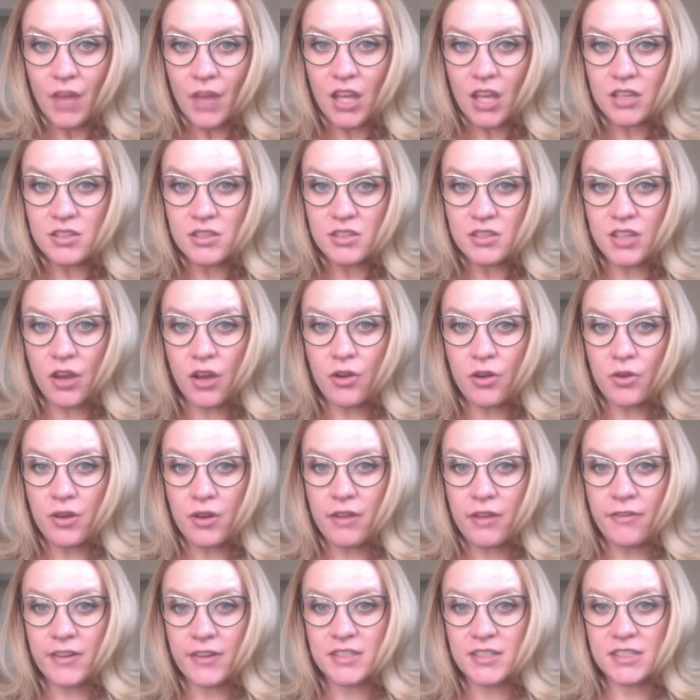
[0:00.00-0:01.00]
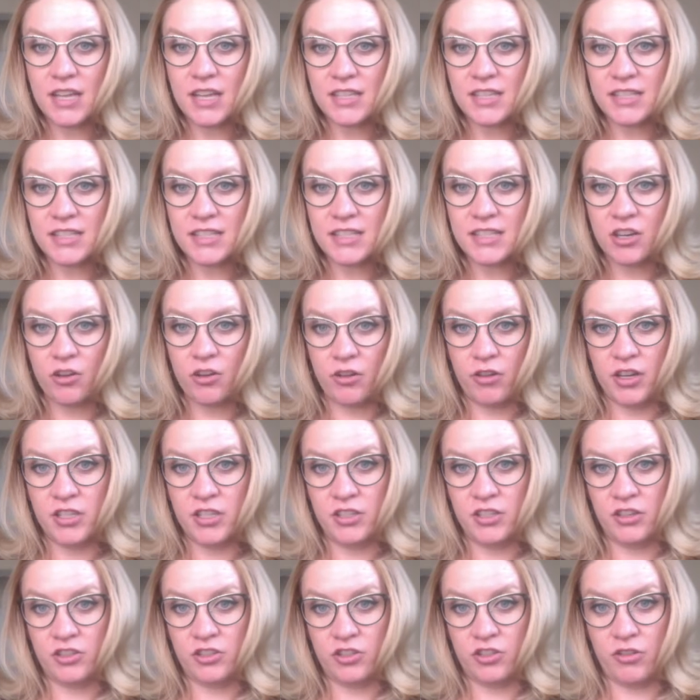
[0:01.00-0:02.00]
if it doesn't
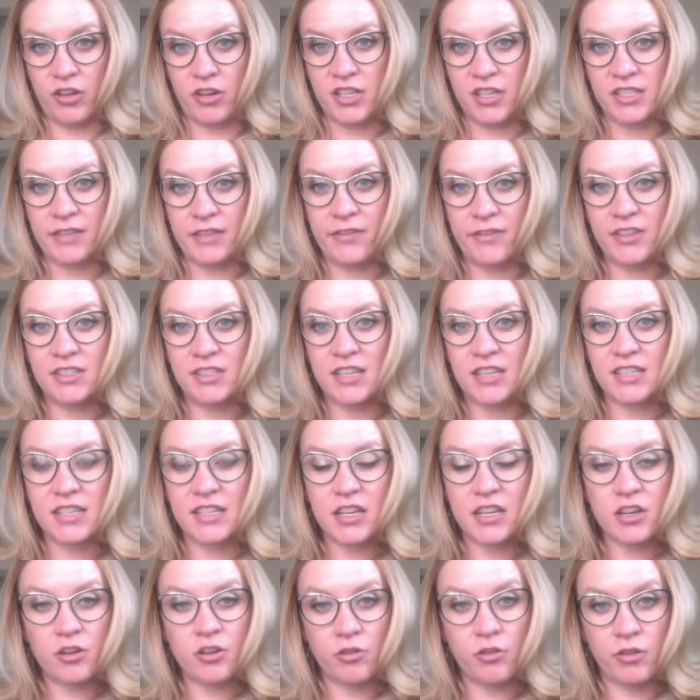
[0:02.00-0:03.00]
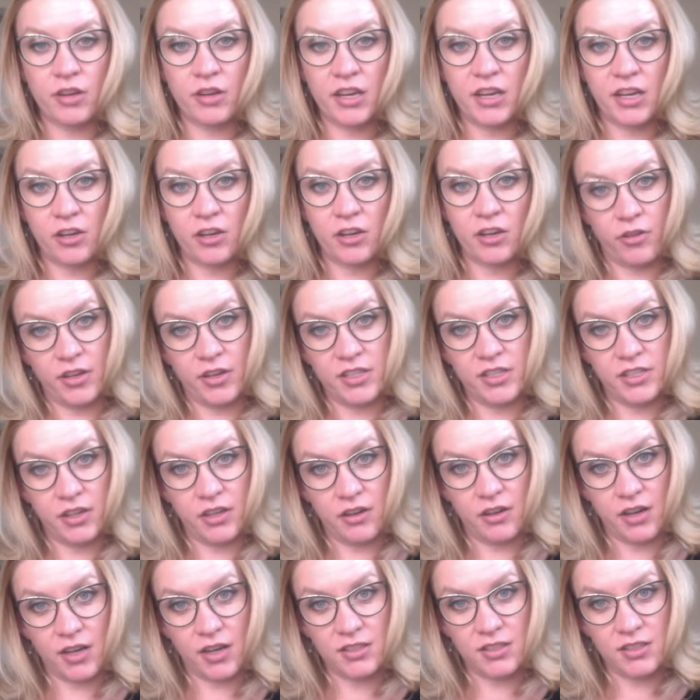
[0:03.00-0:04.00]
increase your choice, if it doesn't increase
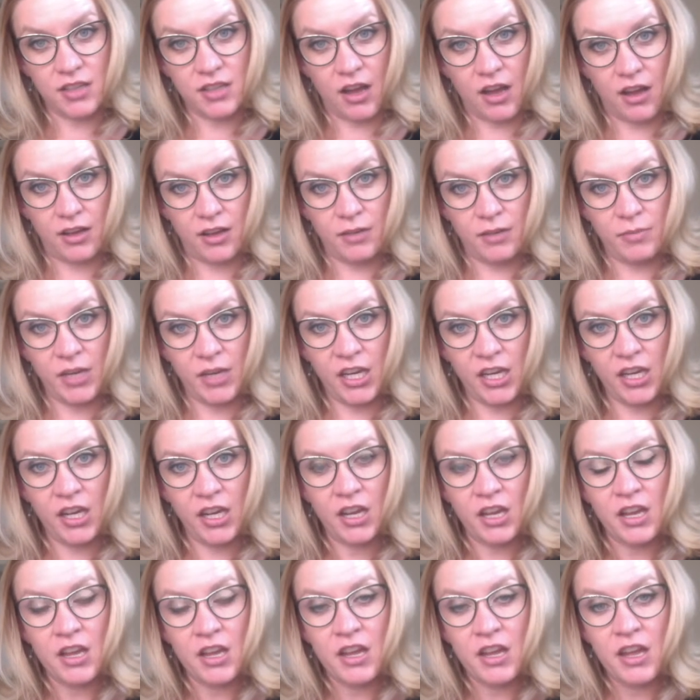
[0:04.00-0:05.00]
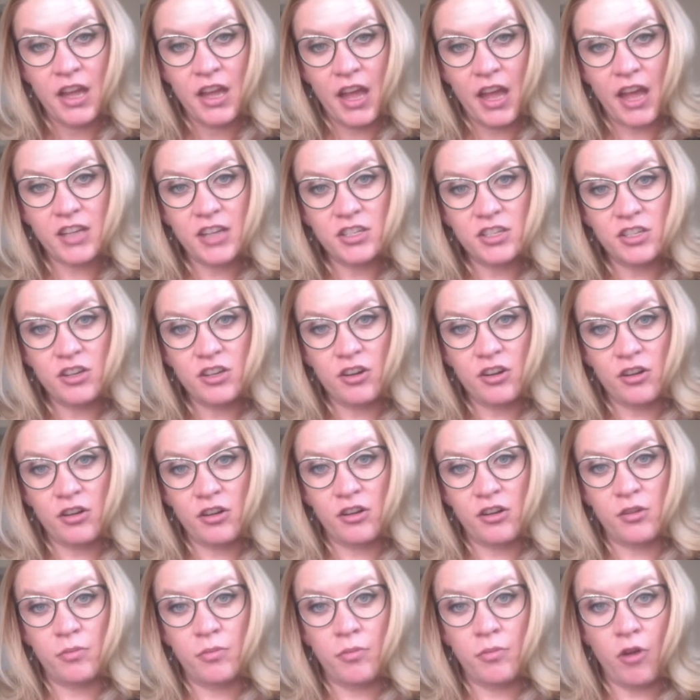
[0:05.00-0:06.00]
your autonomy and
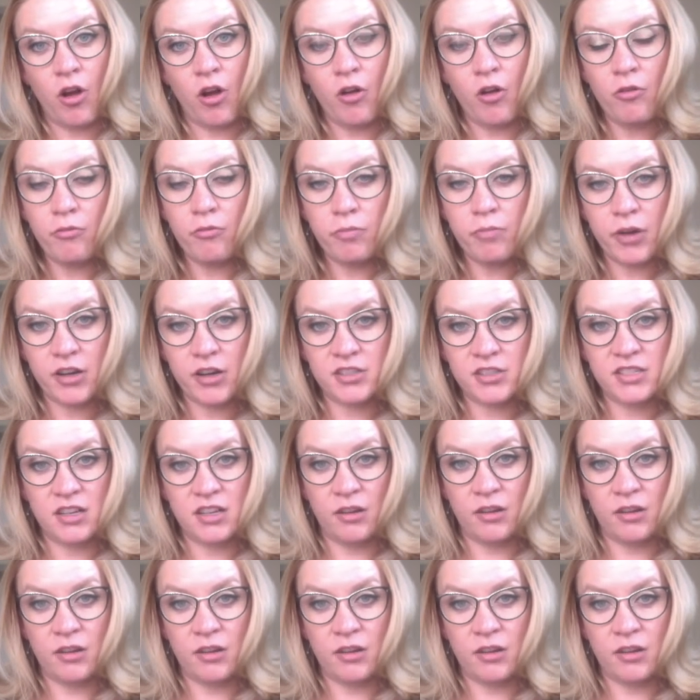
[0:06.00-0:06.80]
your own personal